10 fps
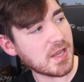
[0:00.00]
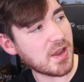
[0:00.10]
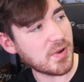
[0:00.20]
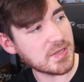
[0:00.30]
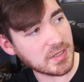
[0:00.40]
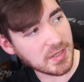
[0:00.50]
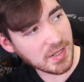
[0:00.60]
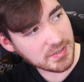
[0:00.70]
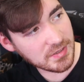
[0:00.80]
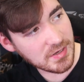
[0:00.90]
a Winter
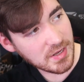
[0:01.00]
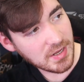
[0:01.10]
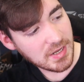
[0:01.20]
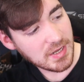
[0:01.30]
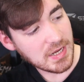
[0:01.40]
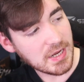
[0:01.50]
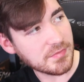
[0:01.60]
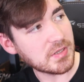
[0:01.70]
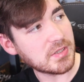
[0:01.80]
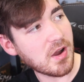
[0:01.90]
Lantern in
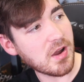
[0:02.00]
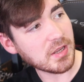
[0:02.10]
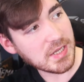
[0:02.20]
the dark